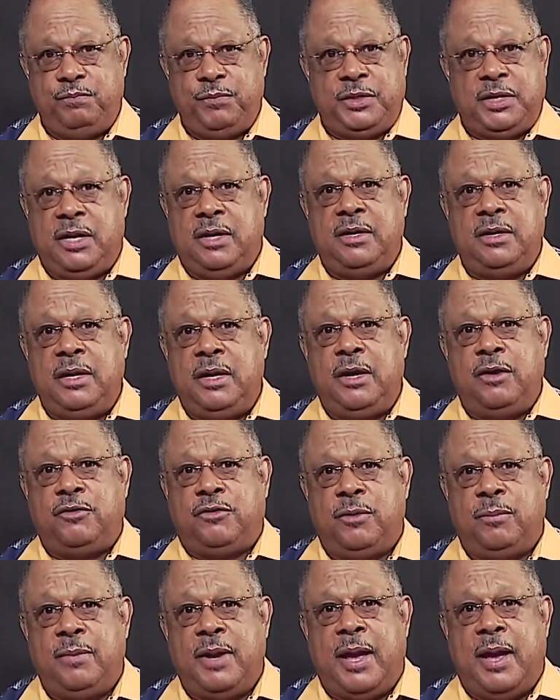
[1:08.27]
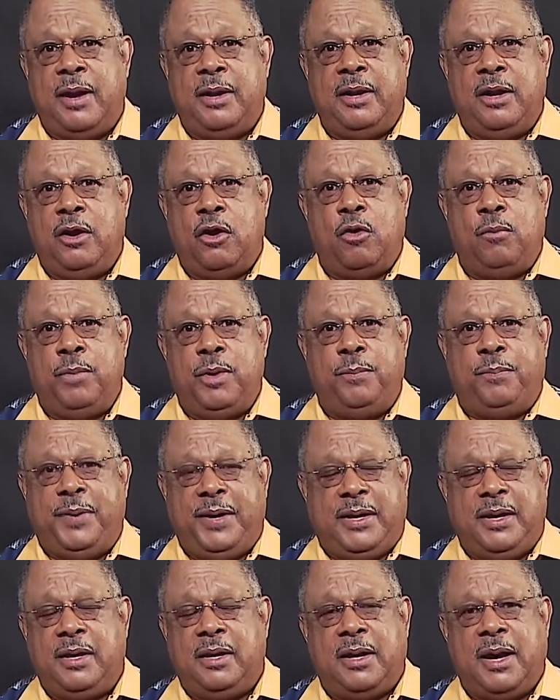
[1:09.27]
10 years from now, they're going to be
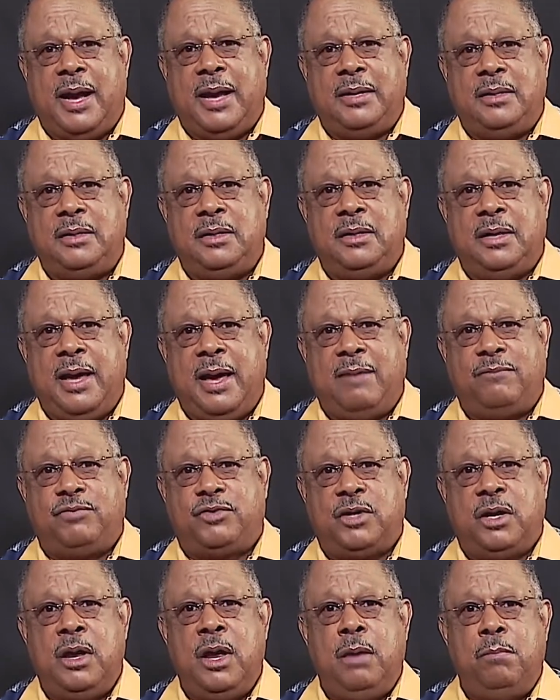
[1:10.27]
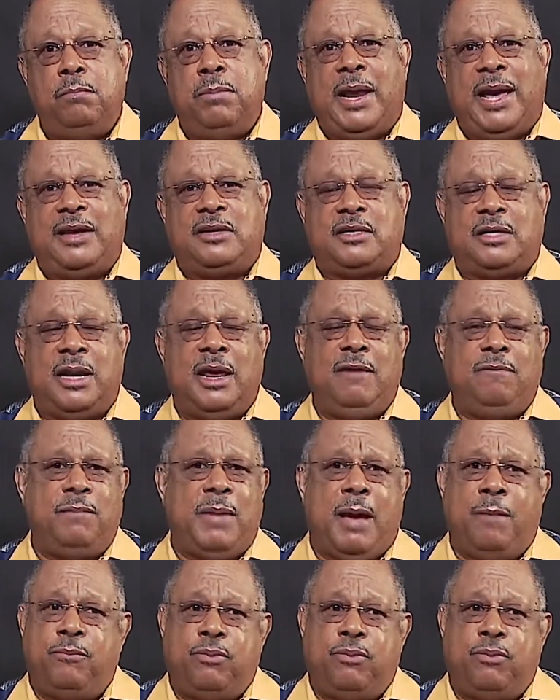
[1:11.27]
picking cotton and have black slave,